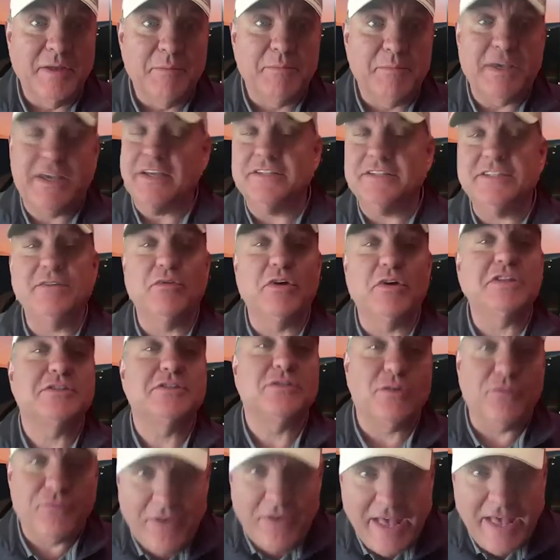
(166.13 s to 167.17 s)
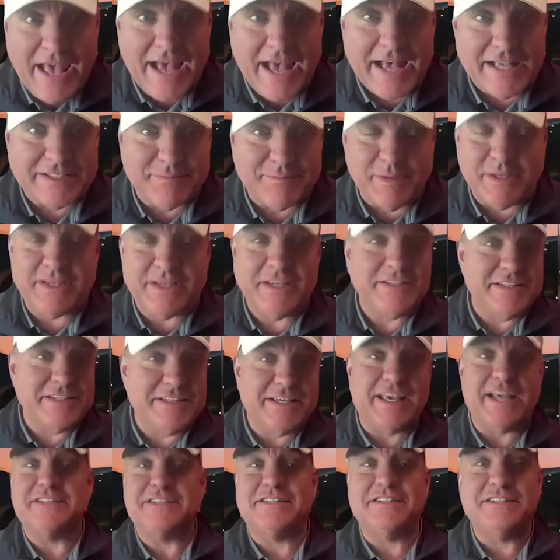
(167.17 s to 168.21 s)
Because he runs so fast, because he
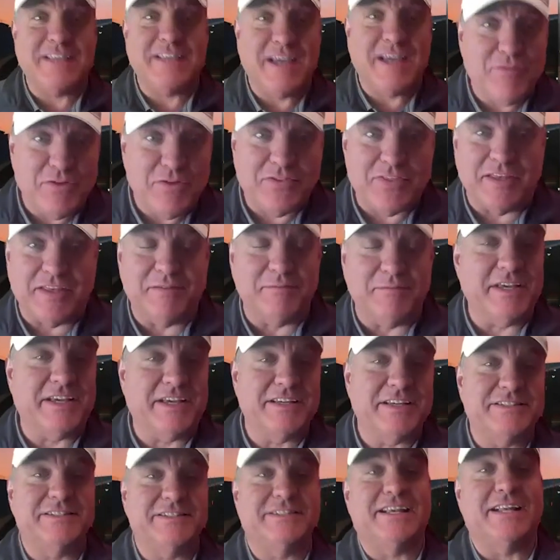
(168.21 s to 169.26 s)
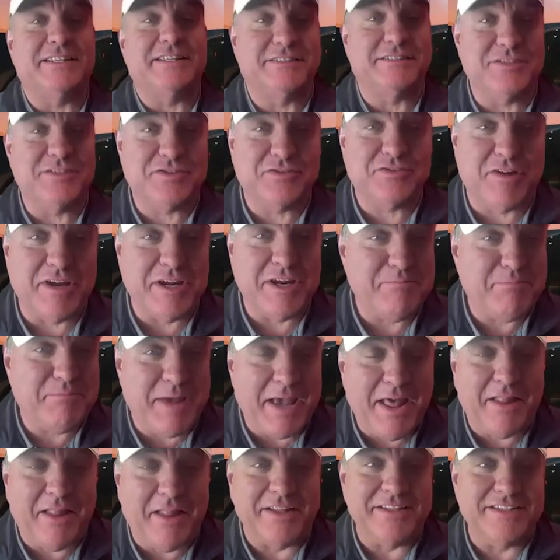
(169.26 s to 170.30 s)
catches everything, because he's got such great
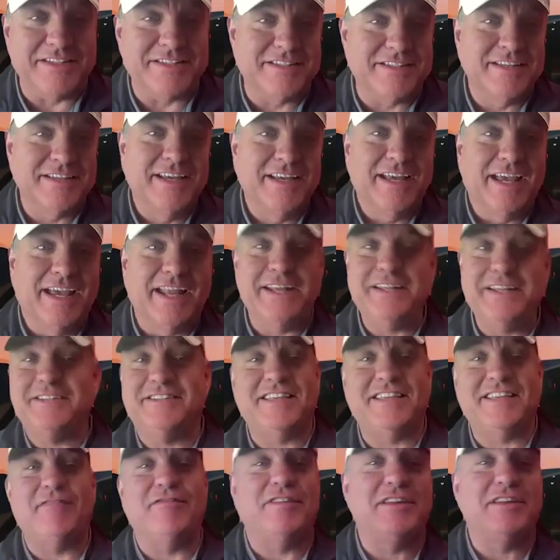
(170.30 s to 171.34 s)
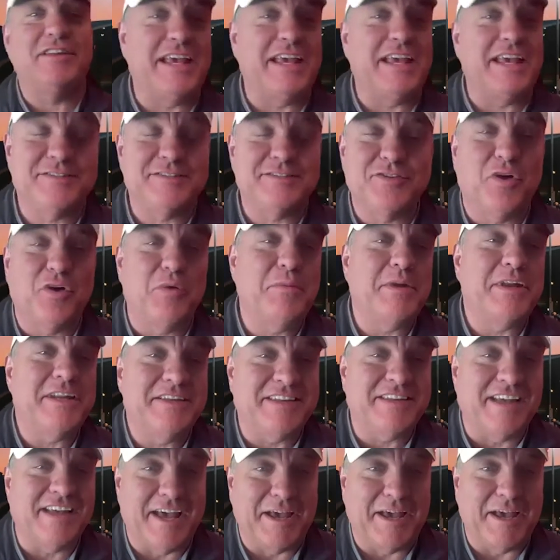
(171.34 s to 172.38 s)
balance, and he saved the day so many
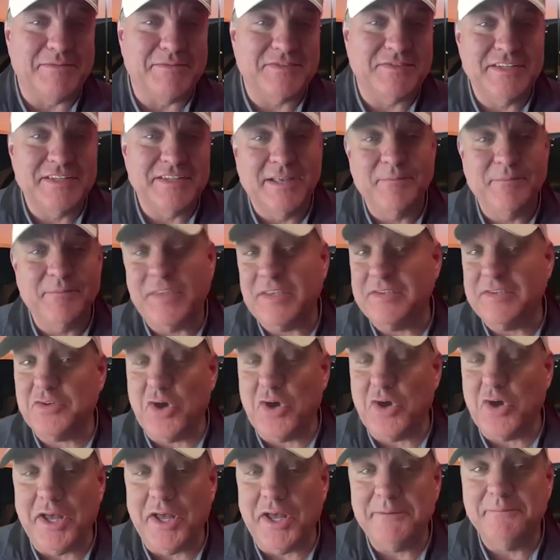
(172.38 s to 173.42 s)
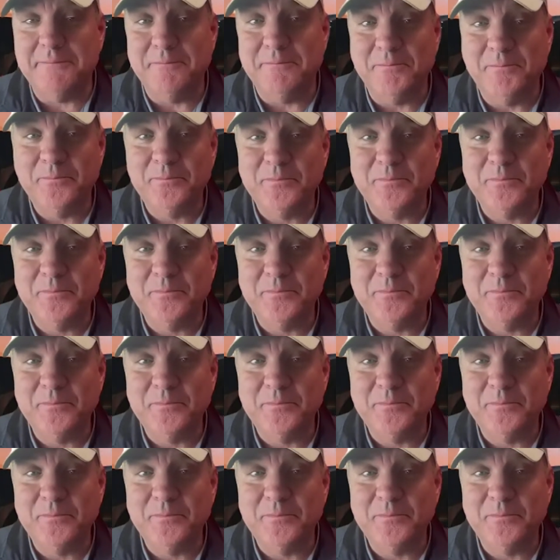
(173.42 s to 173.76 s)
times. He's gone.